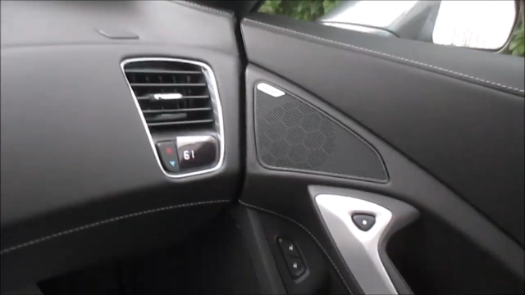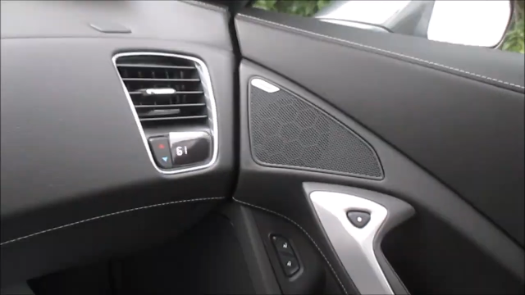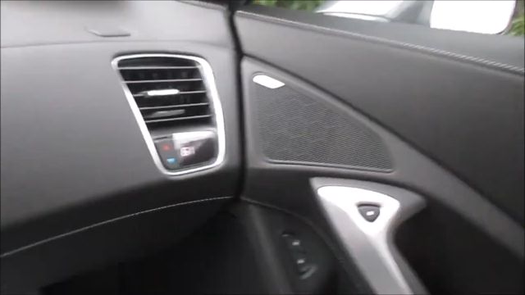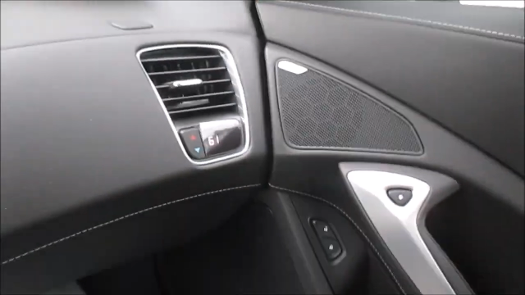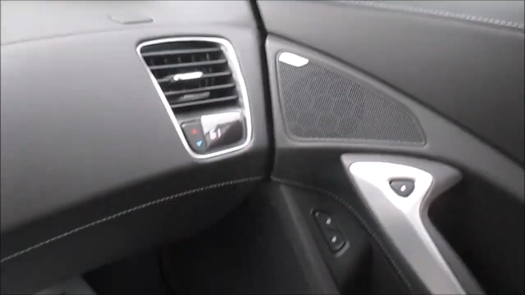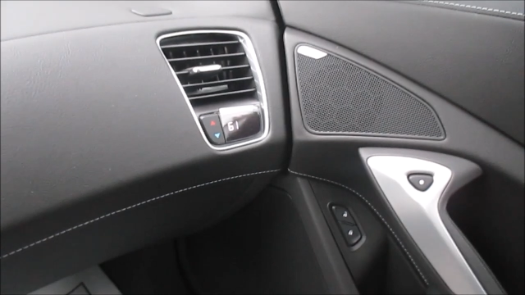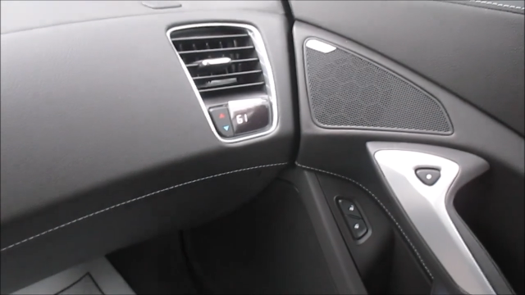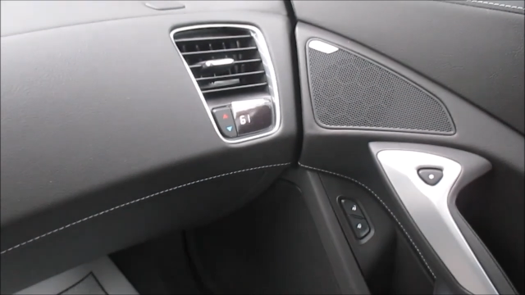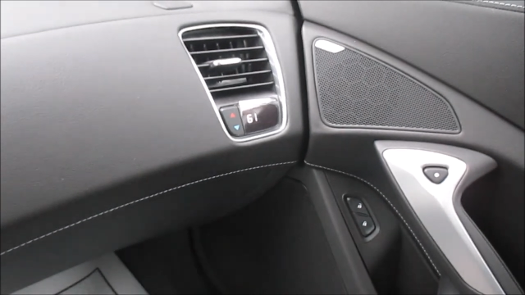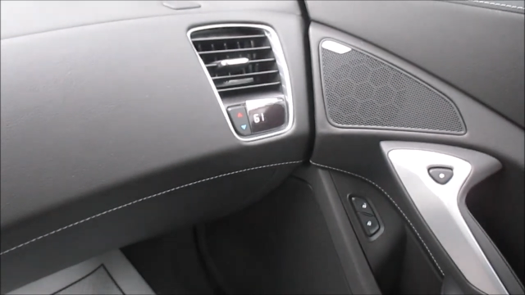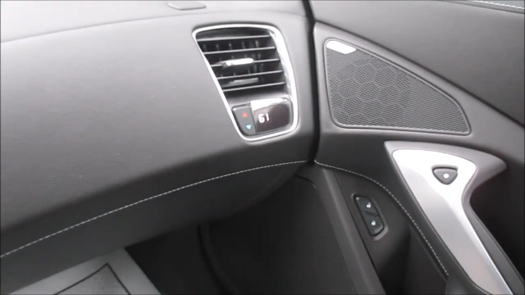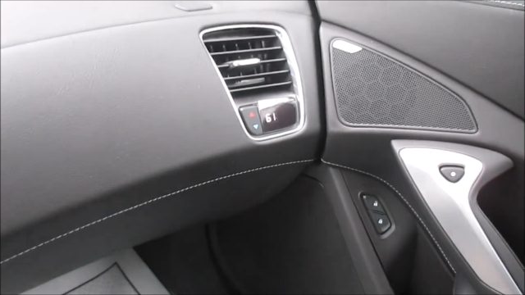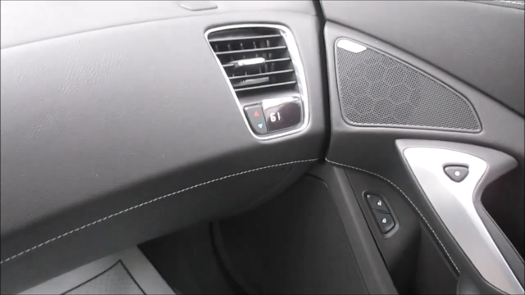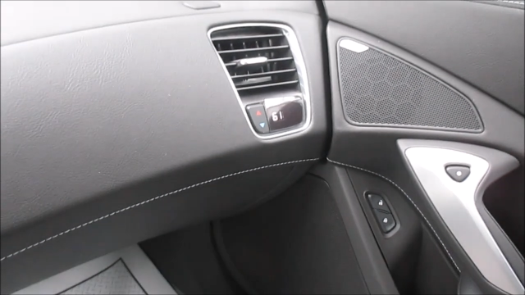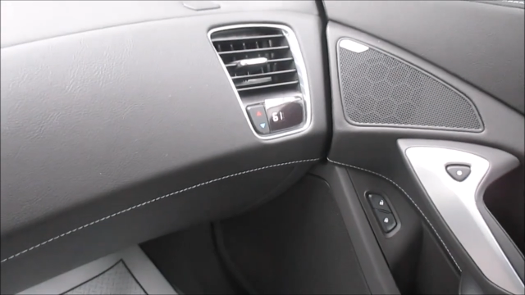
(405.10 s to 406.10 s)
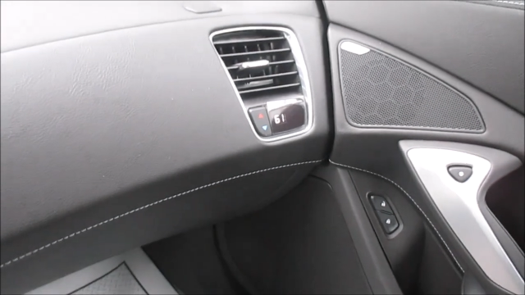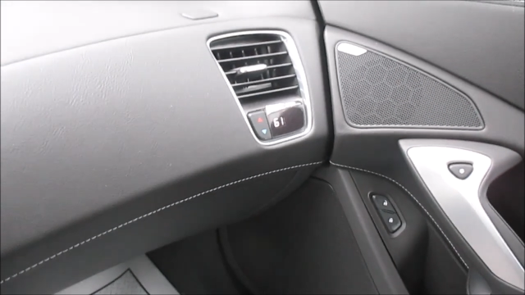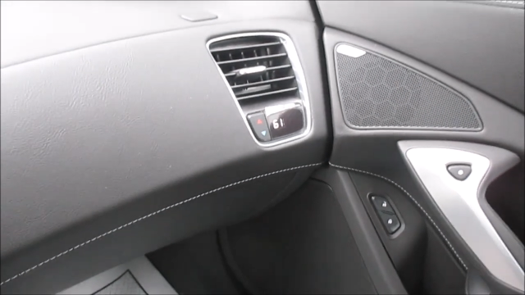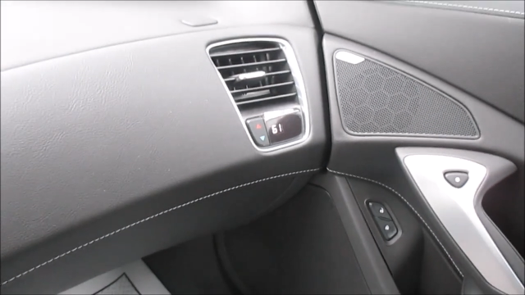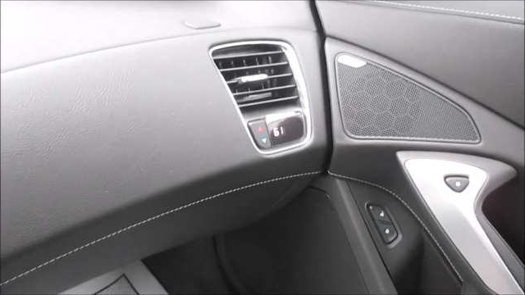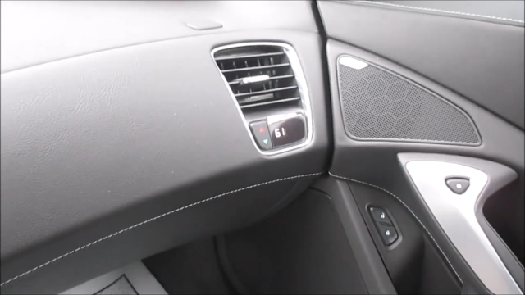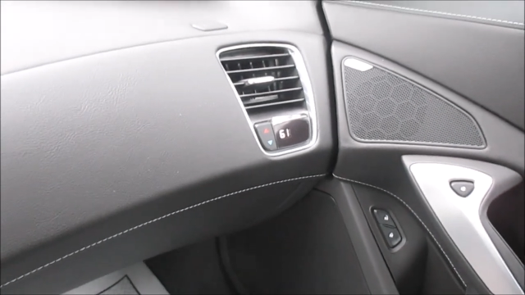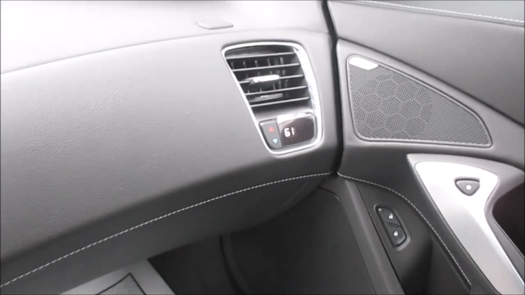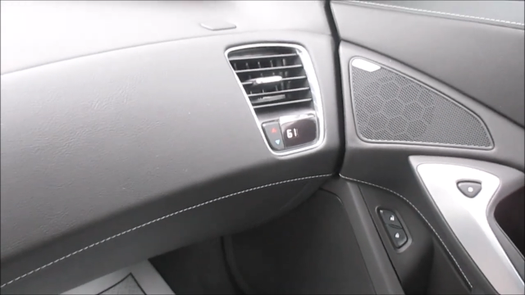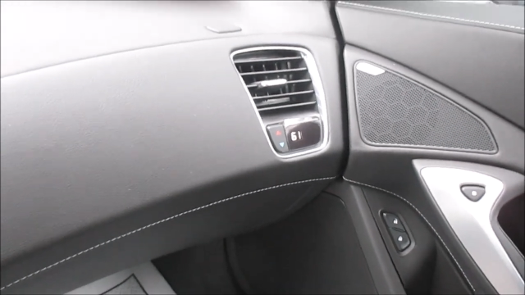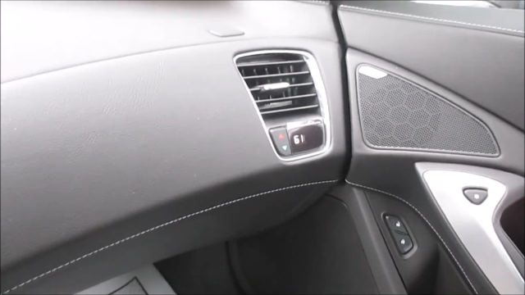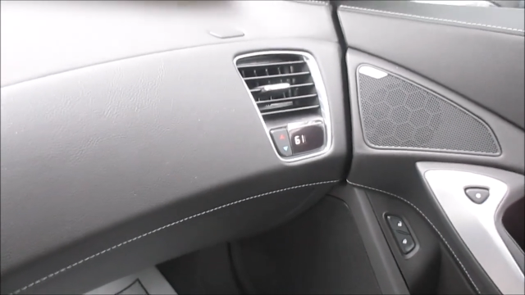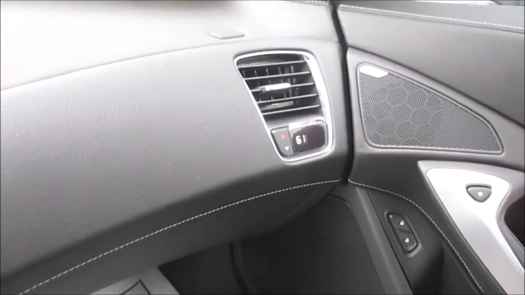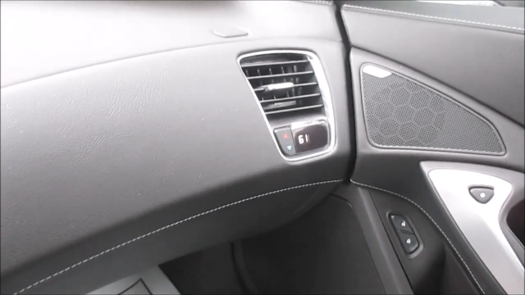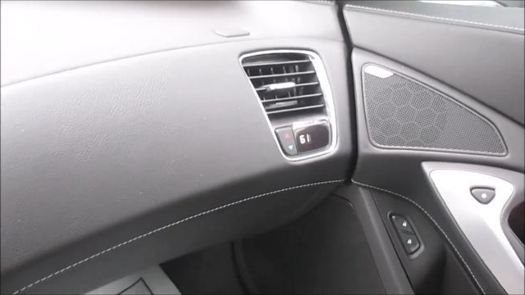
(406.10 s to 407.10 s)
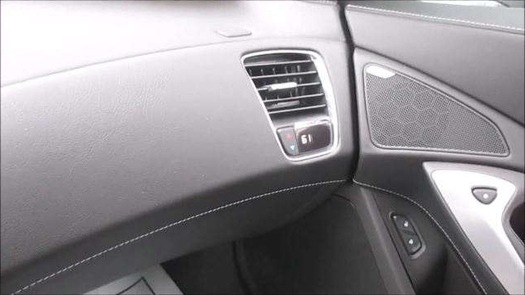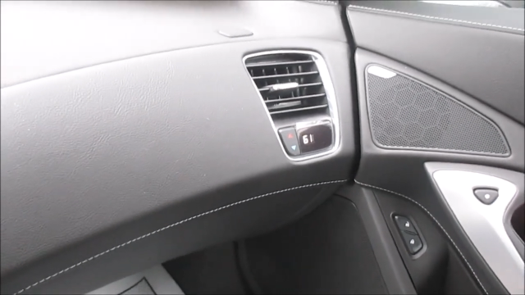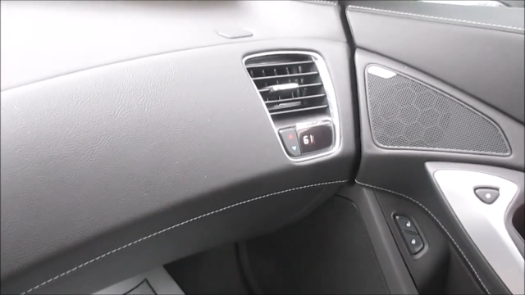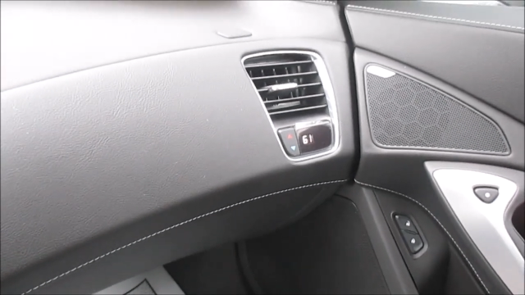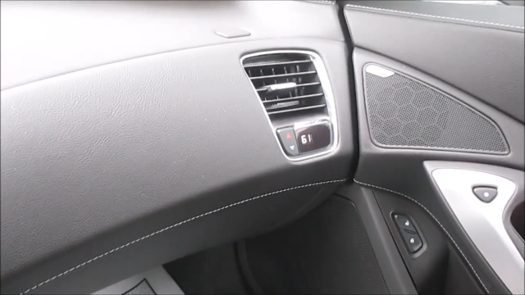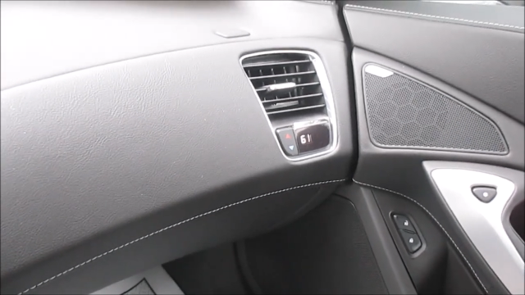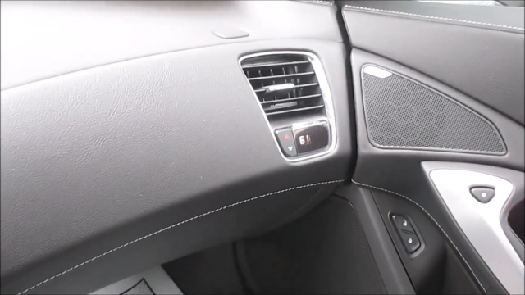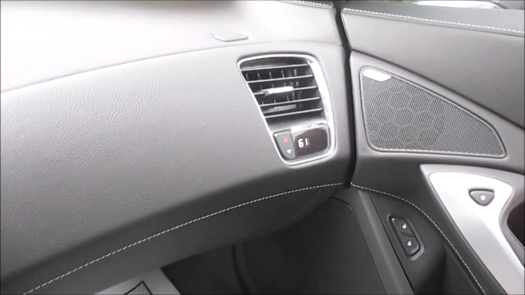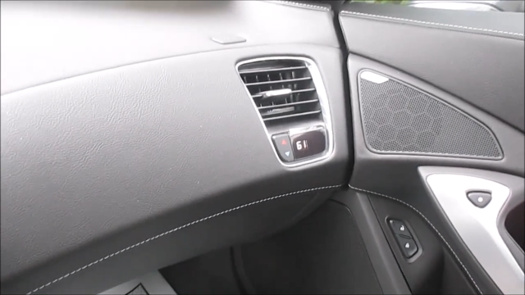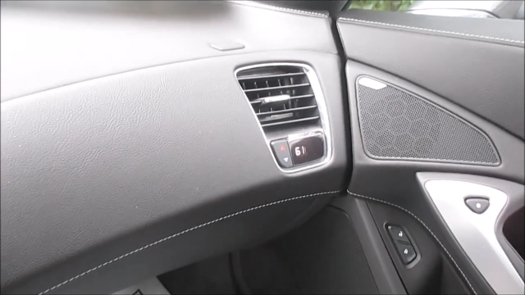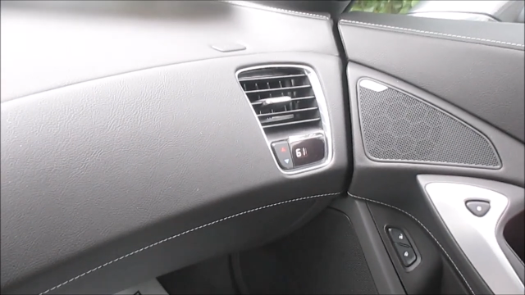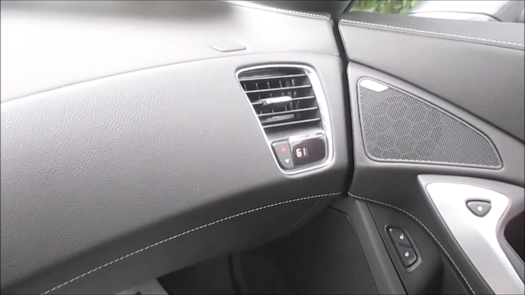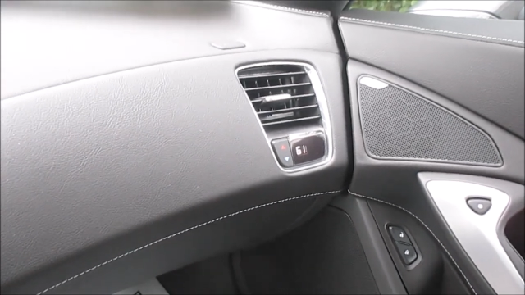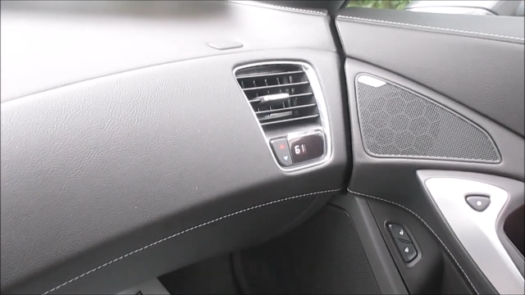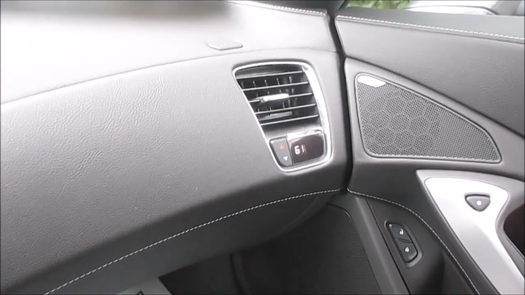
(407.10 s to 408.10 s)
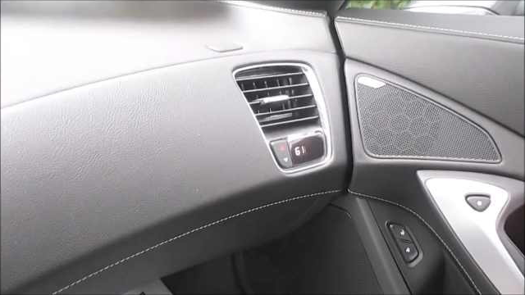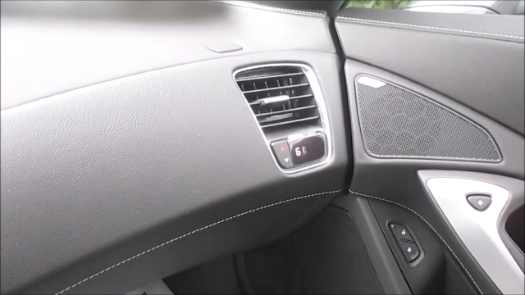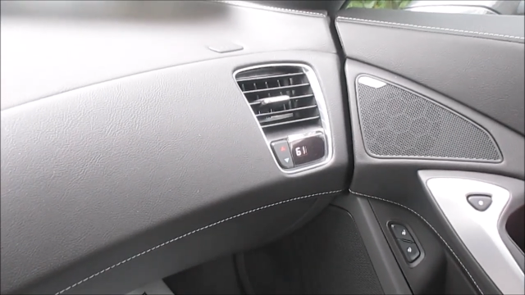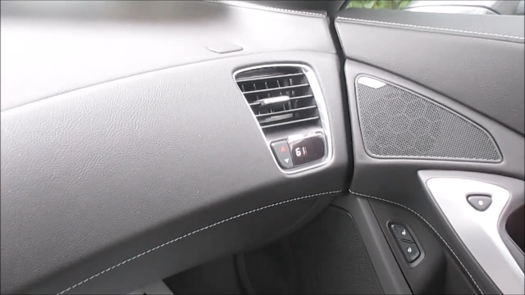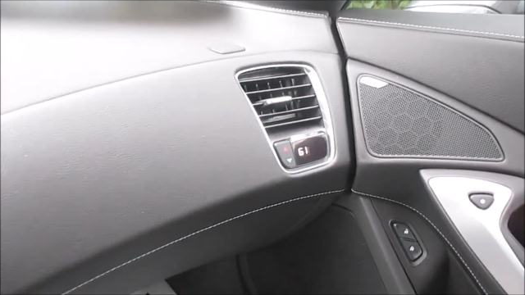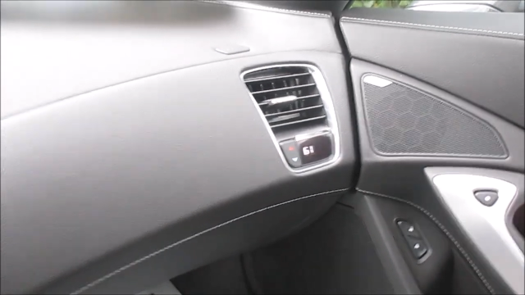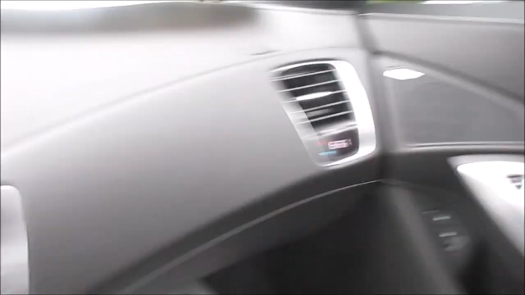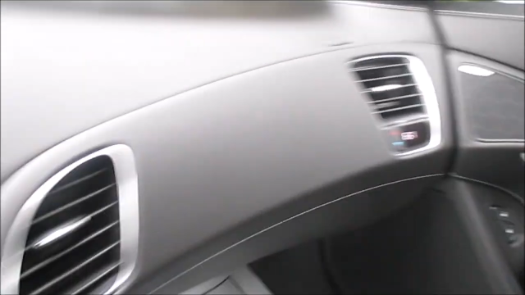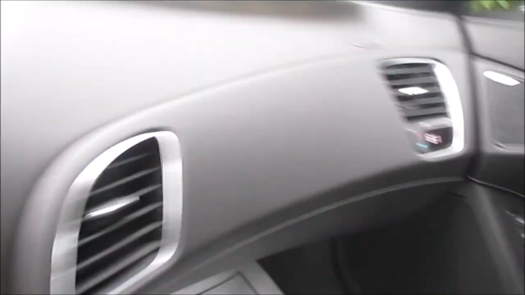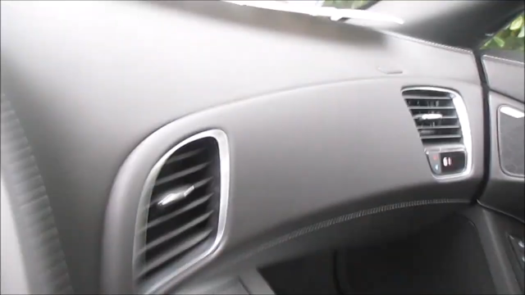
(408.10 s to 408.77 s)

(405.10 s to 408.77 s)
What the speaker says: (no speaker visible)